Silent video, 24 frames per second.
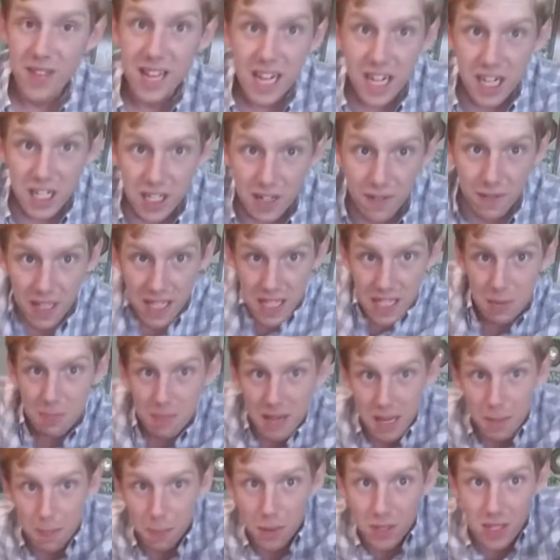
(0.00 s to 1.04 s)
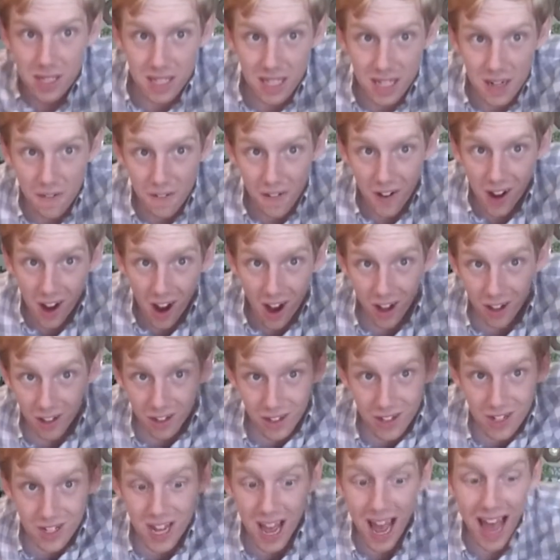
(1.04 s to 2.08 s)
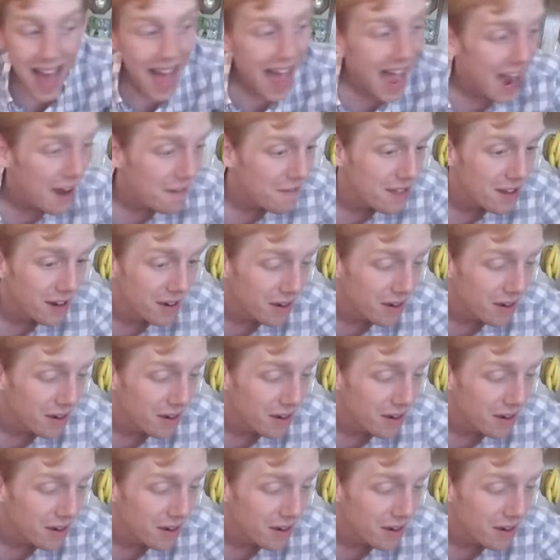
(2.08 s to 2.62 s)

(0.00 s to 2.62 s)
Each of these meeples, the different colors, have